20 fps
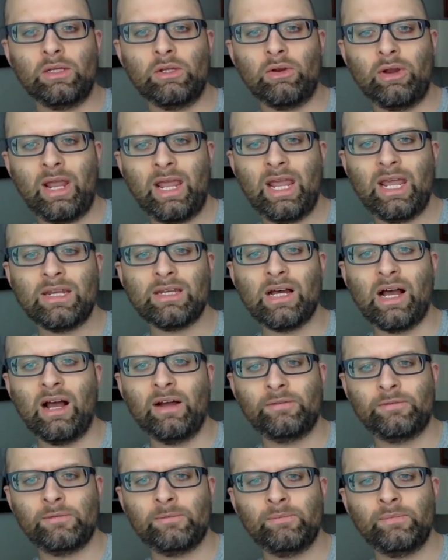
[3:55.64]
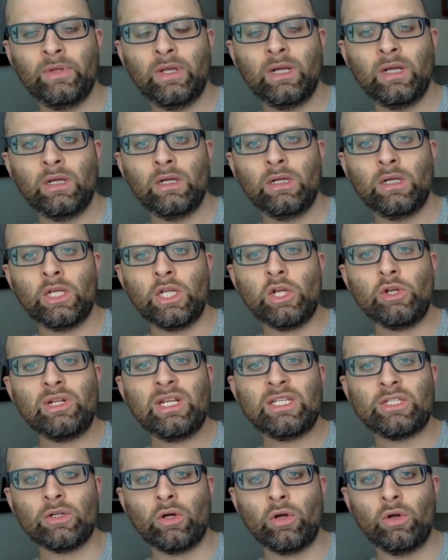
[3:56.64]
your hand off, you
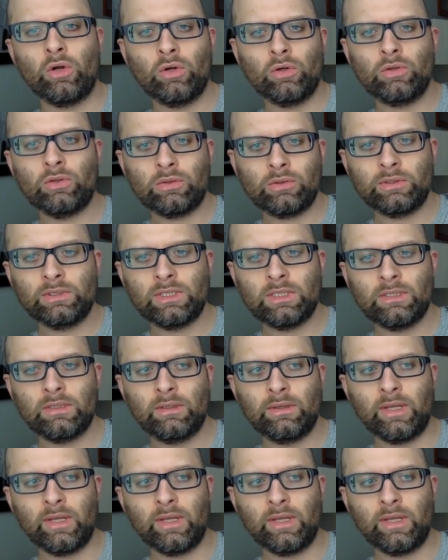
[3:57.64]
need to hold